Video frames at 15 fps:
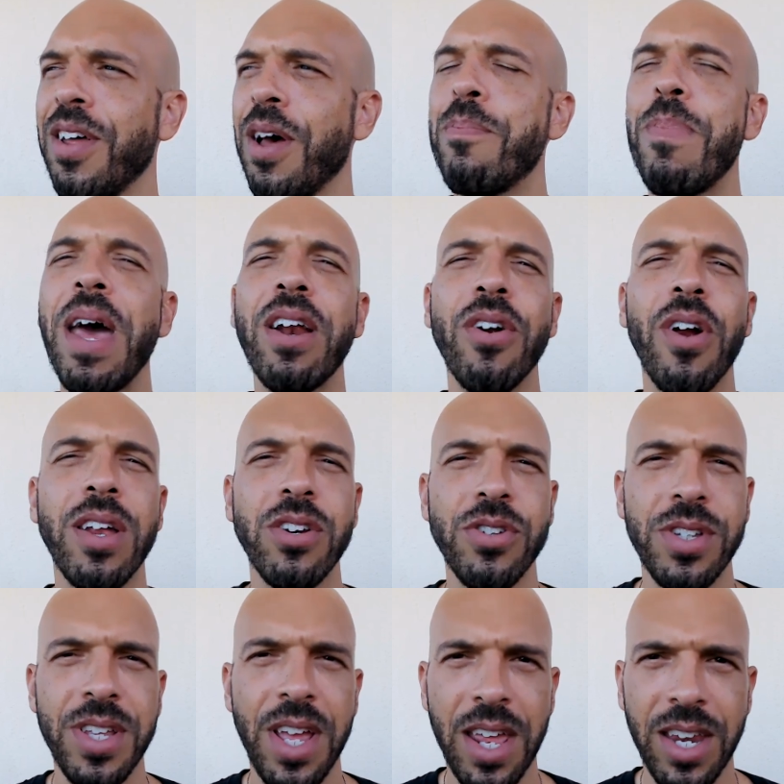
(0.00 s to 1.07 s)
a better
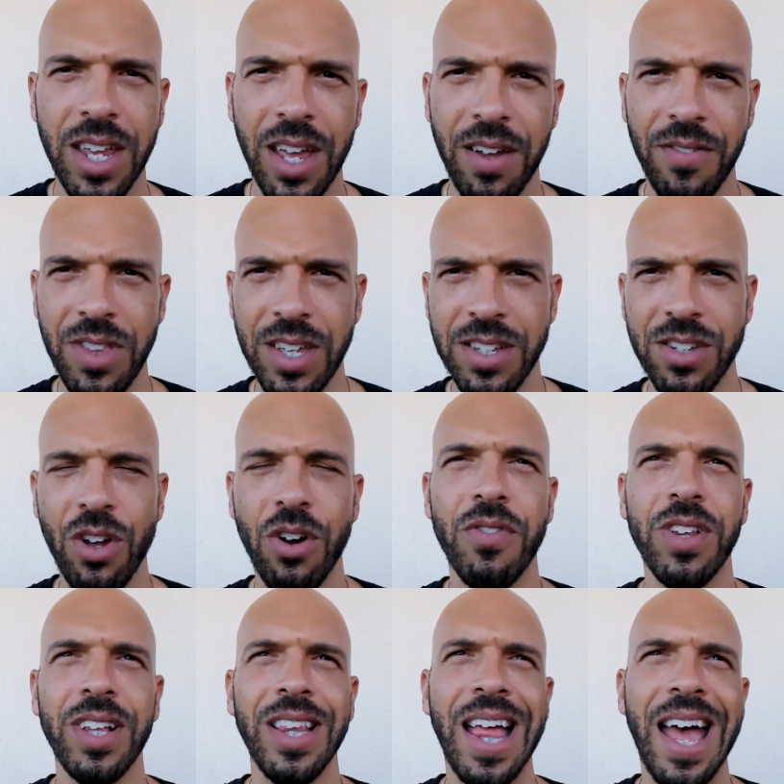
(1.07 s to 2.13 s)
understanding of this
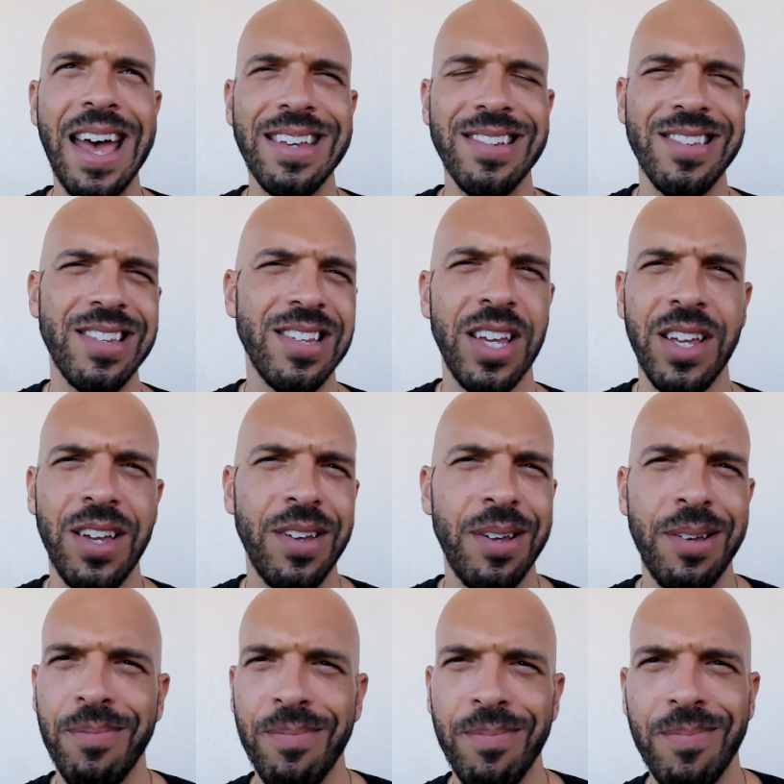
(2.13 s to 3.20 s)
over the last
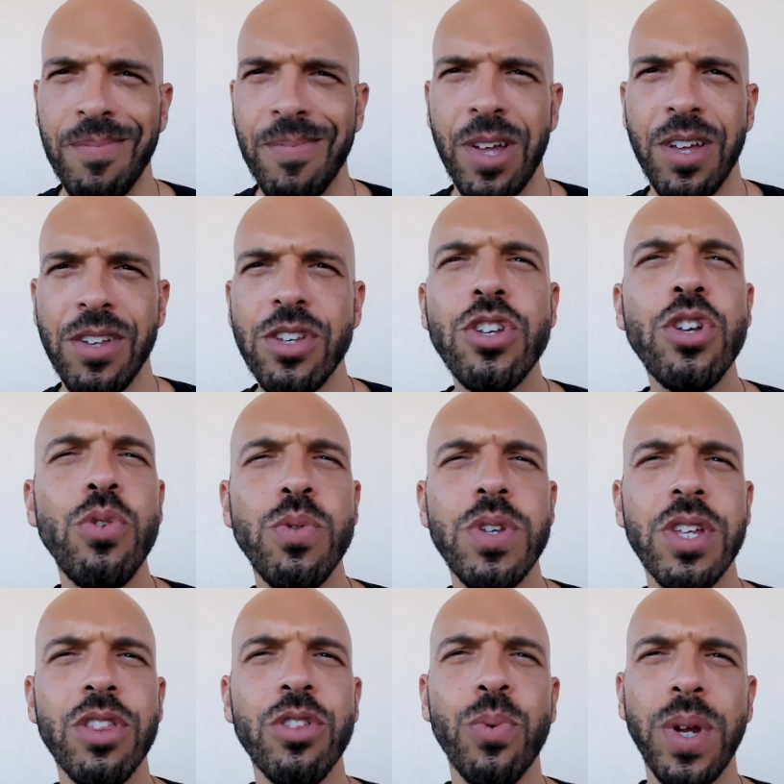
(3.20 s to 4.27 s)
2
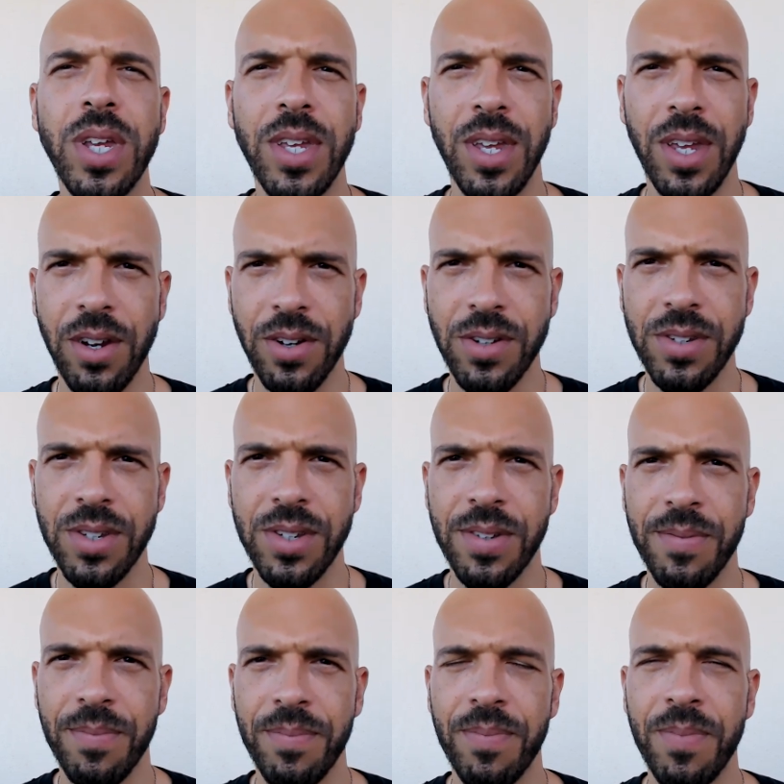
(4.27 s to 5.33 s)
to 3 years,
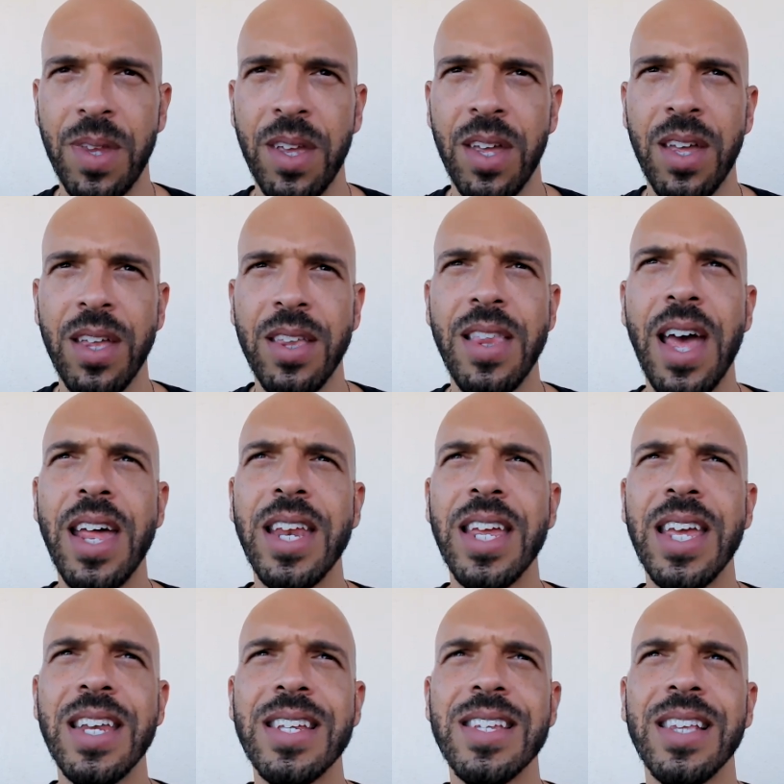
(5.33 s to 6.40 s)
that
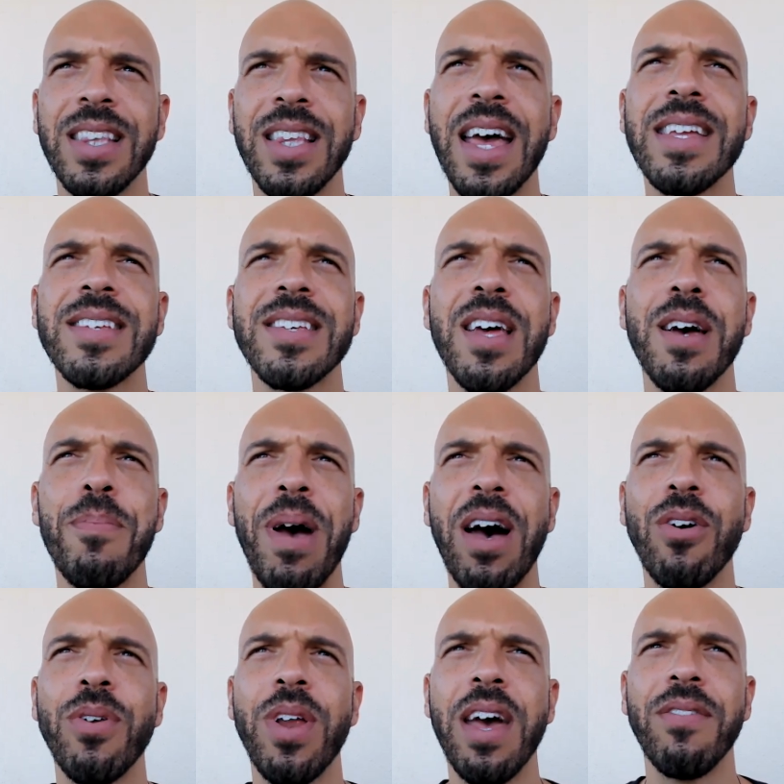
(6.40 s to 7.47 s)
it is less
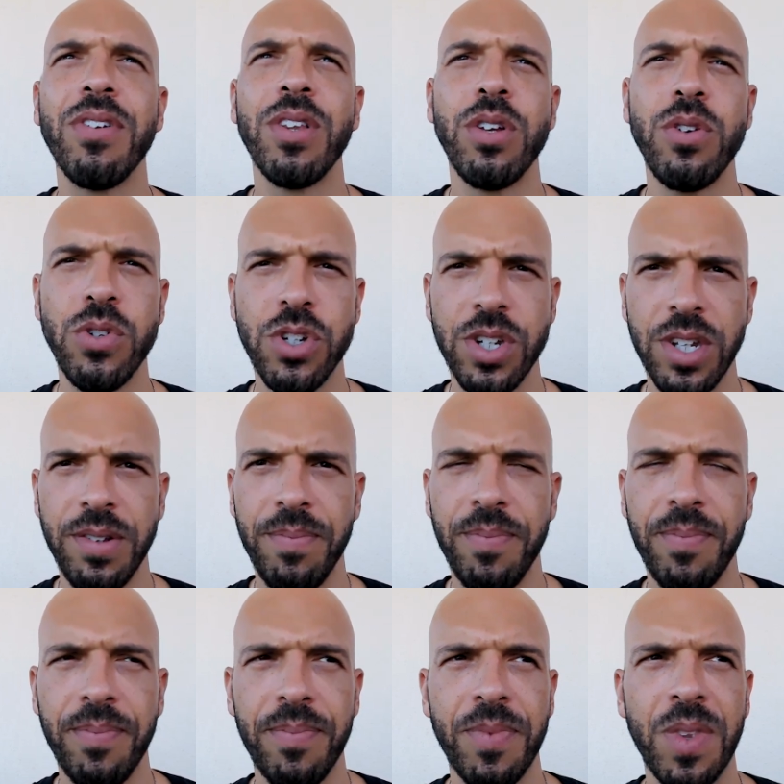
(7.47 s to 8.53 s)
about evolution
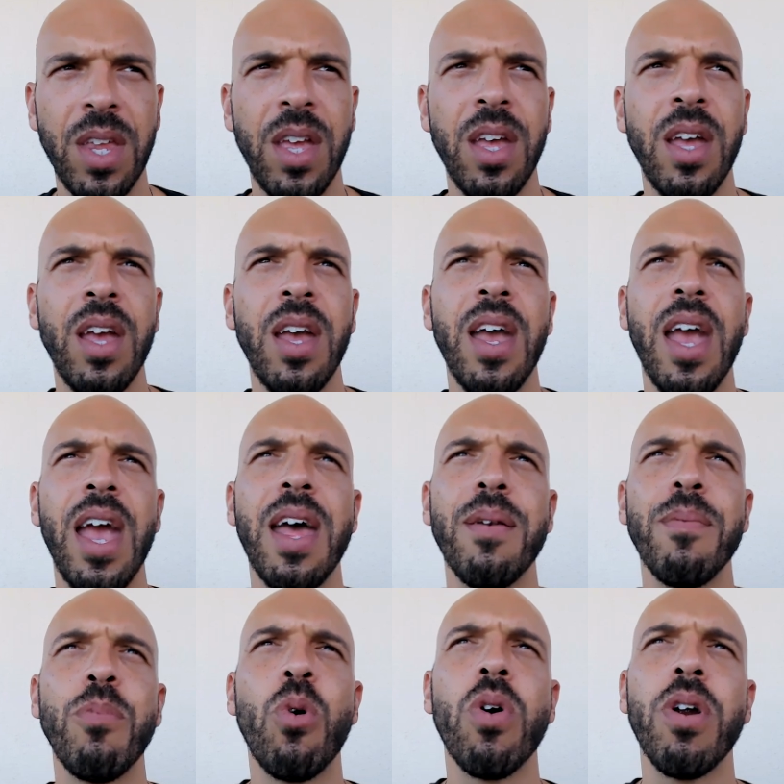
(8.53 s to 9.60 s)

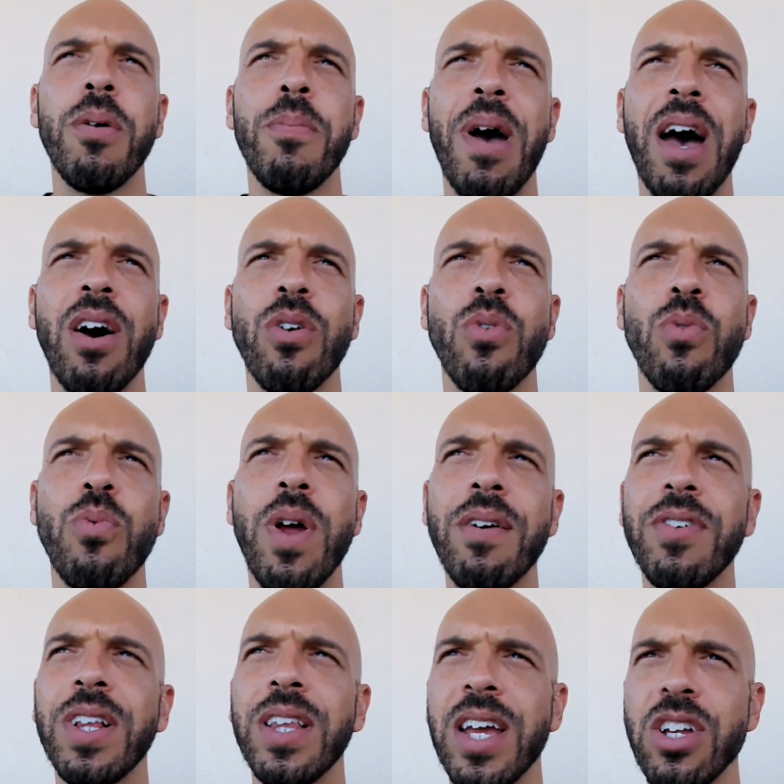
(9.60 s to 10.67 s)
and more about
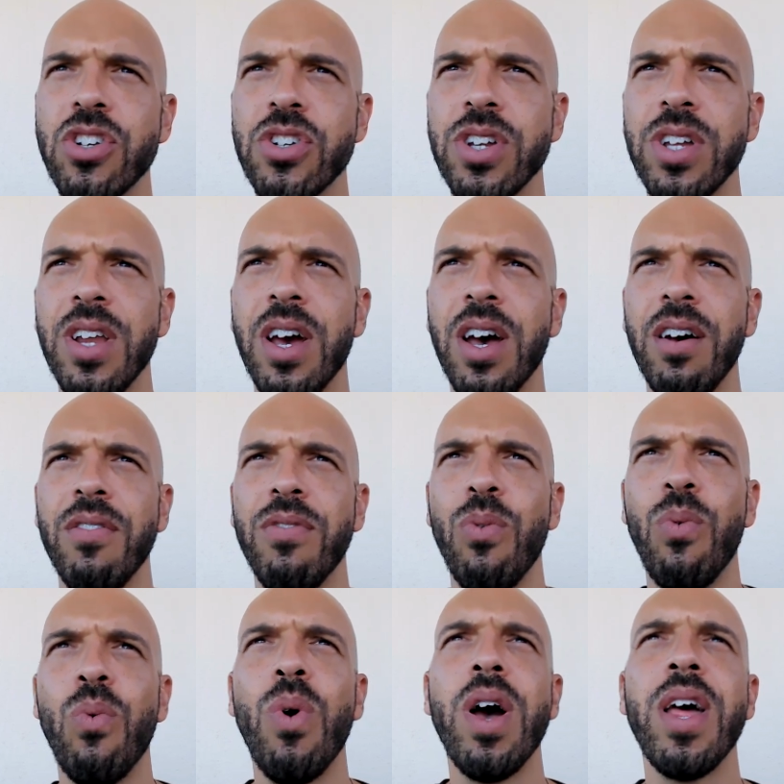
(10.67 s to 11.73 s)
revelation of
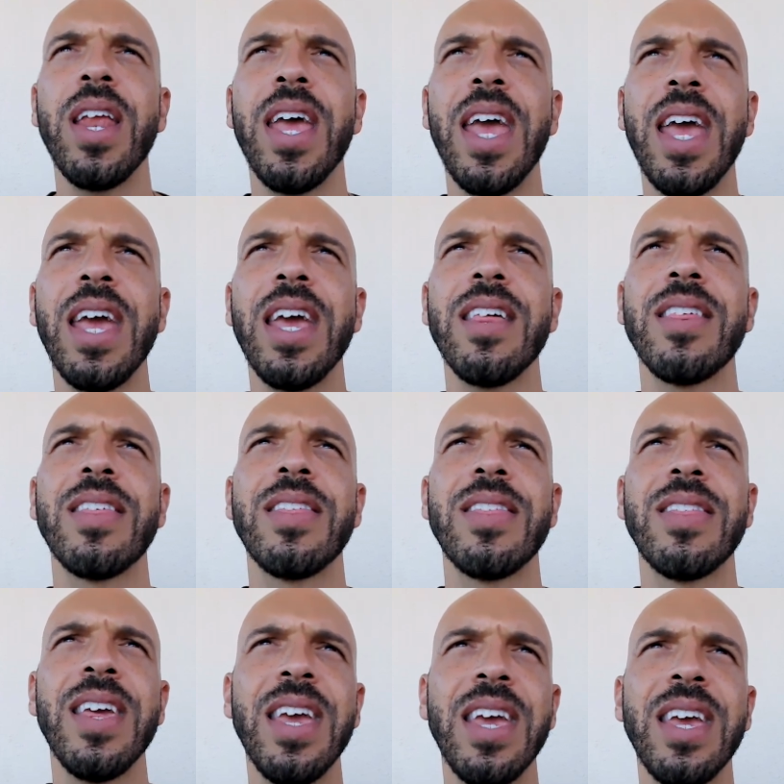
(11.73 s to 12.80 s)
what a
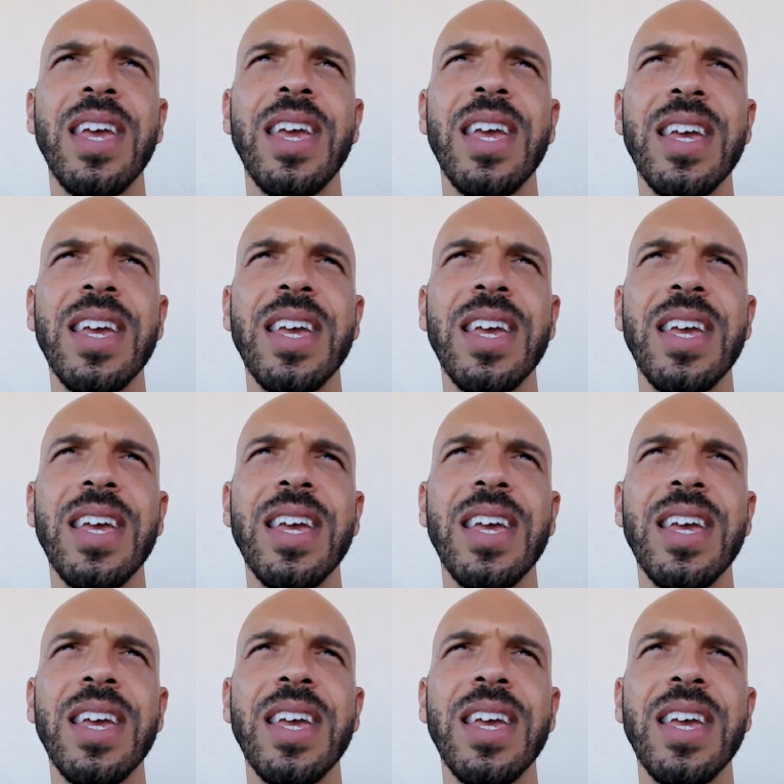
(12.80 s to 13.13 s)
thing